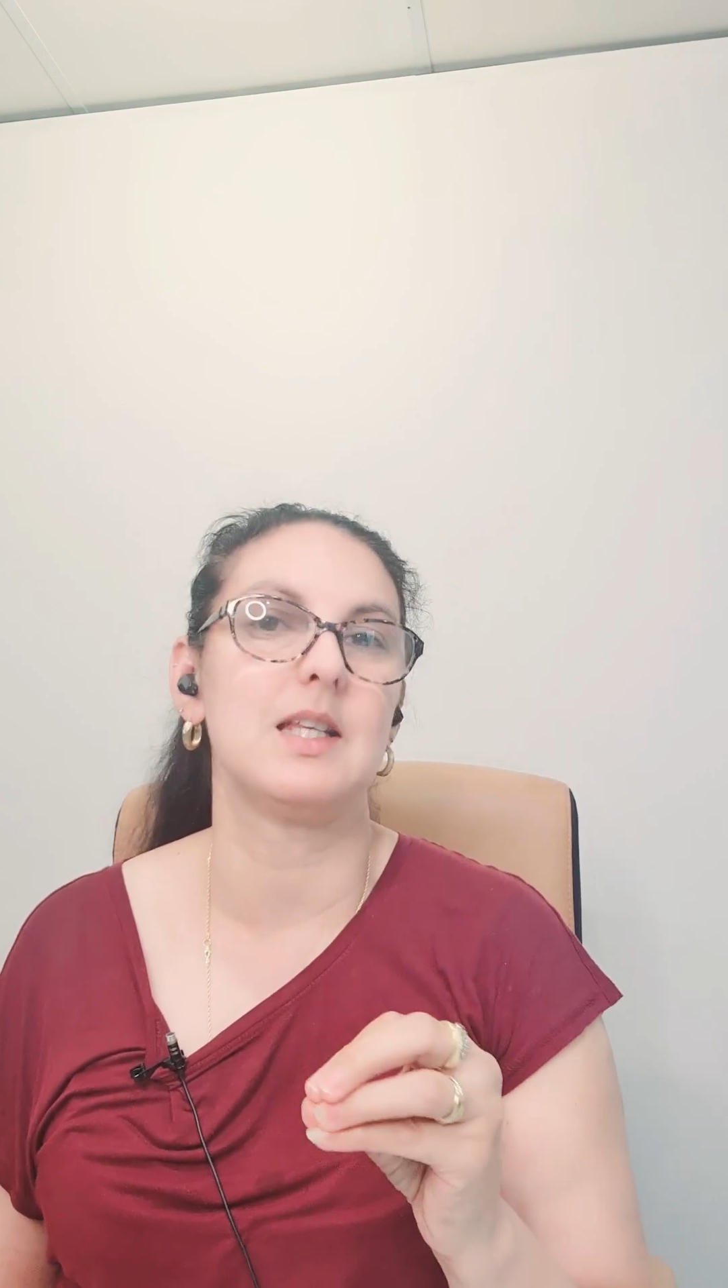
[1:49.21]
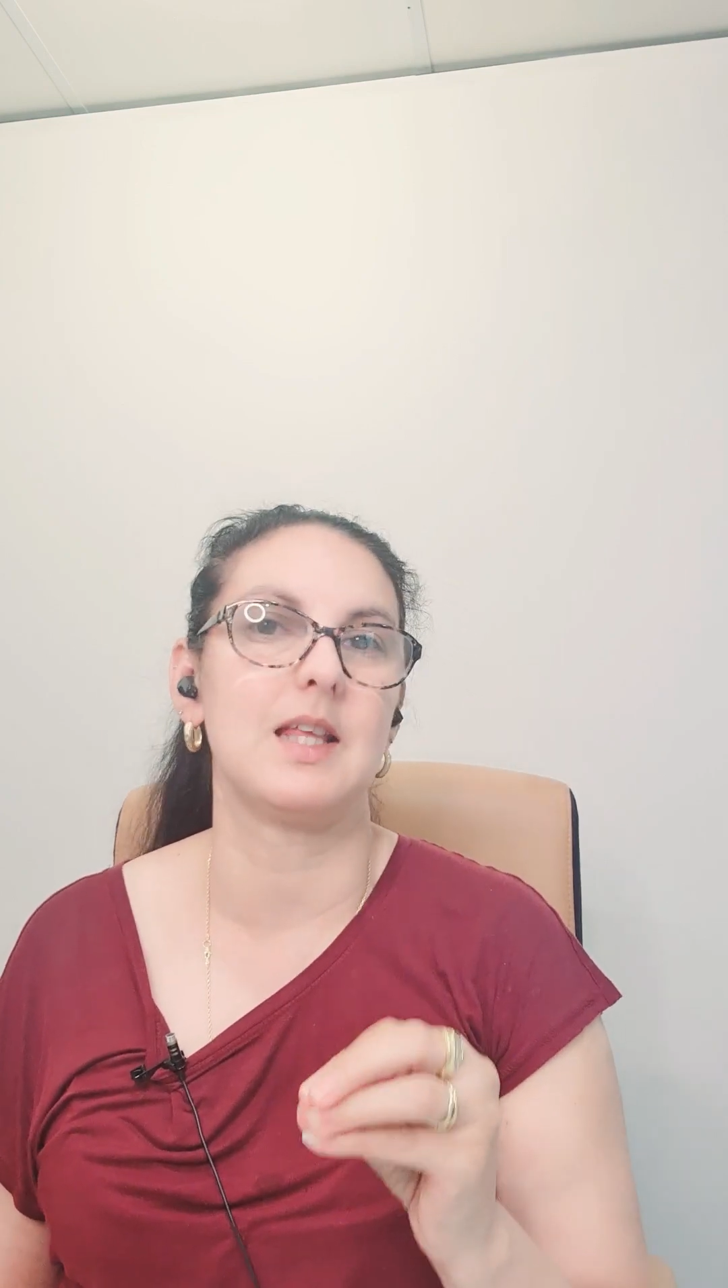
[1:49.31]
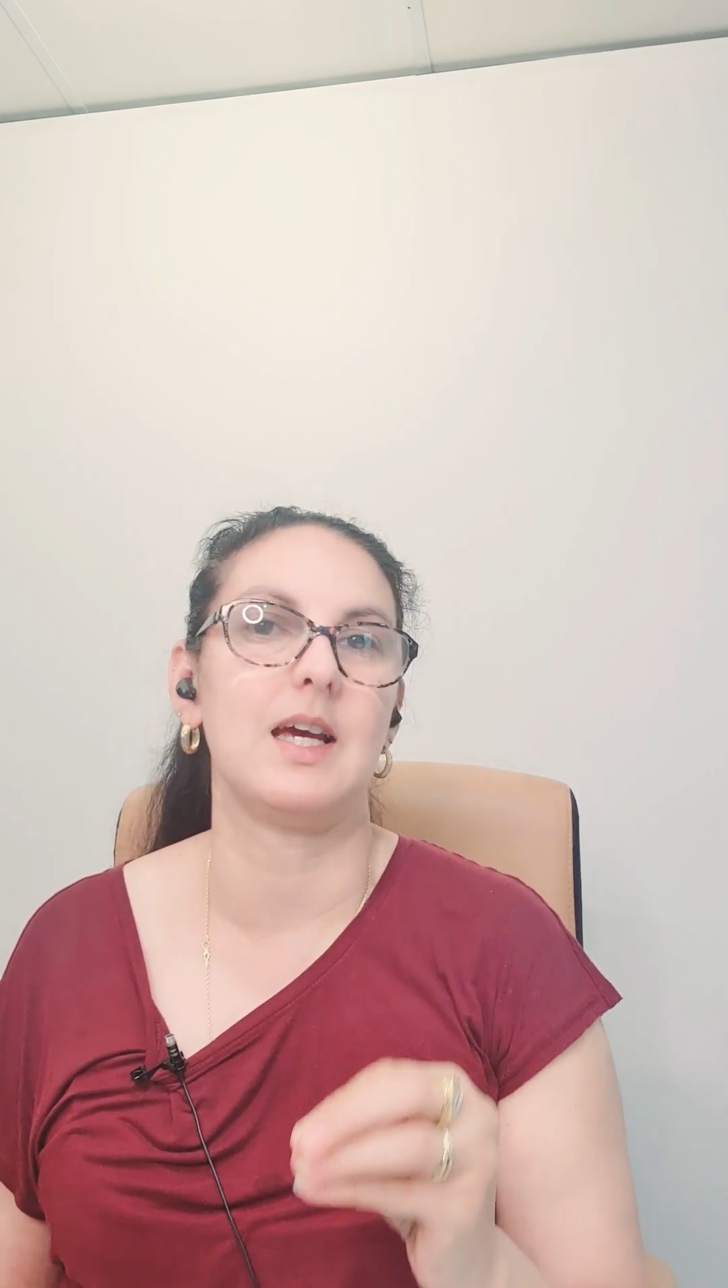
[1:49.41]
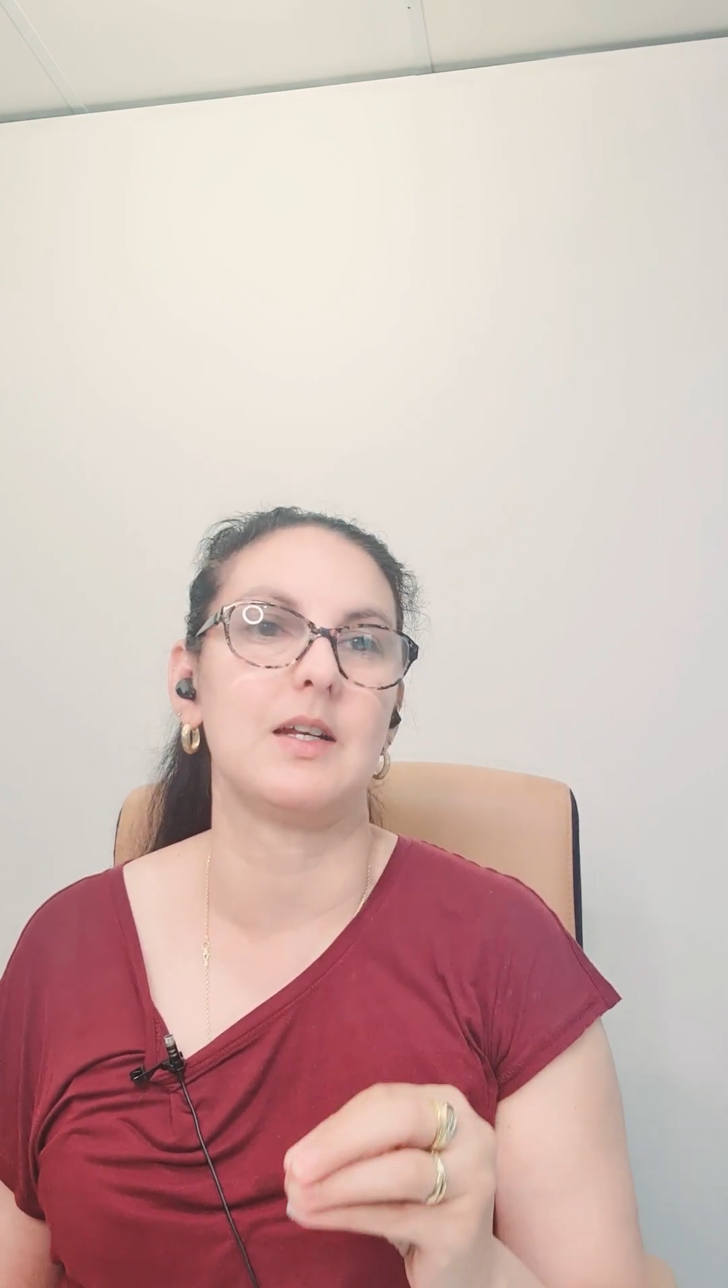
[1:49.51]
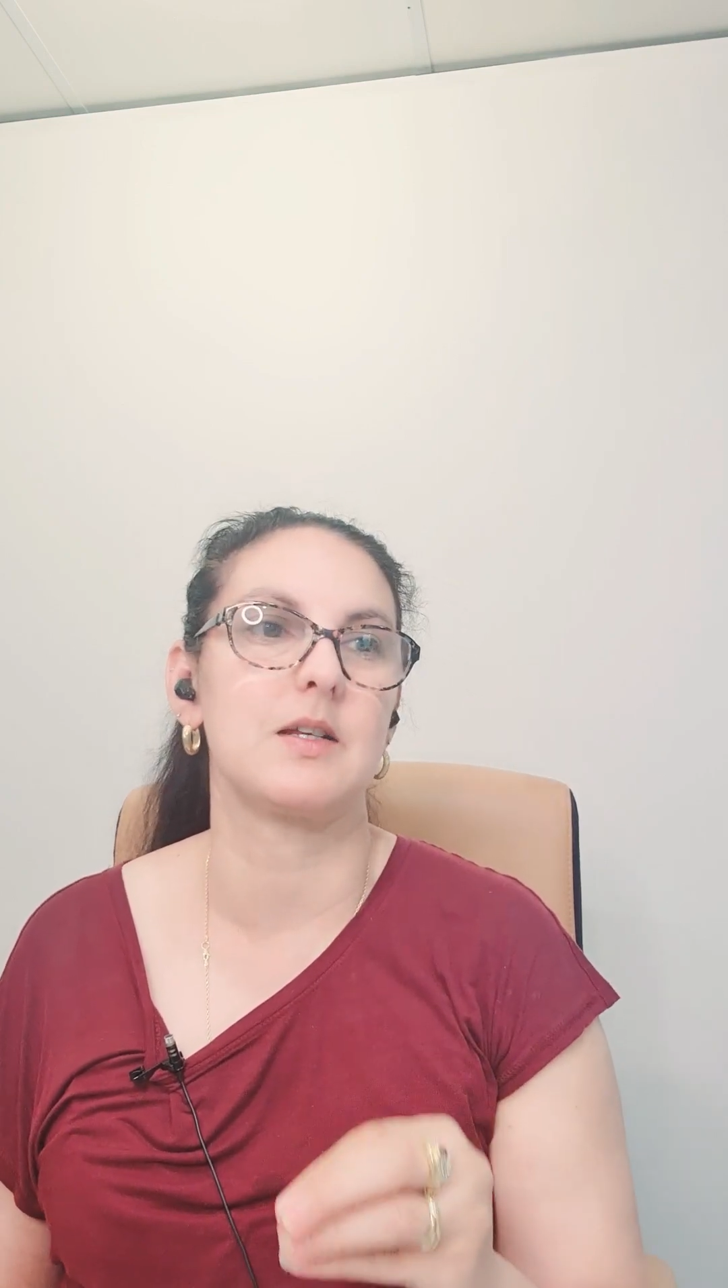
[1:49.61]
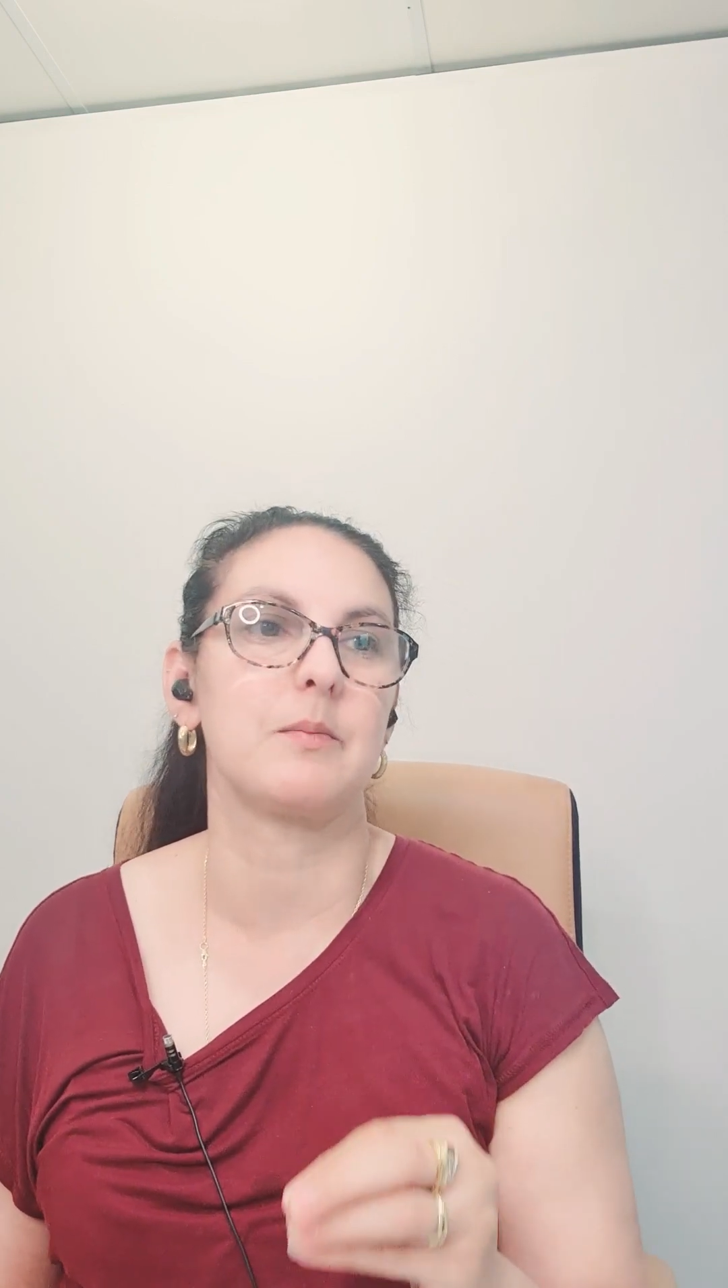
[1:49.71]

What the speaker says: that.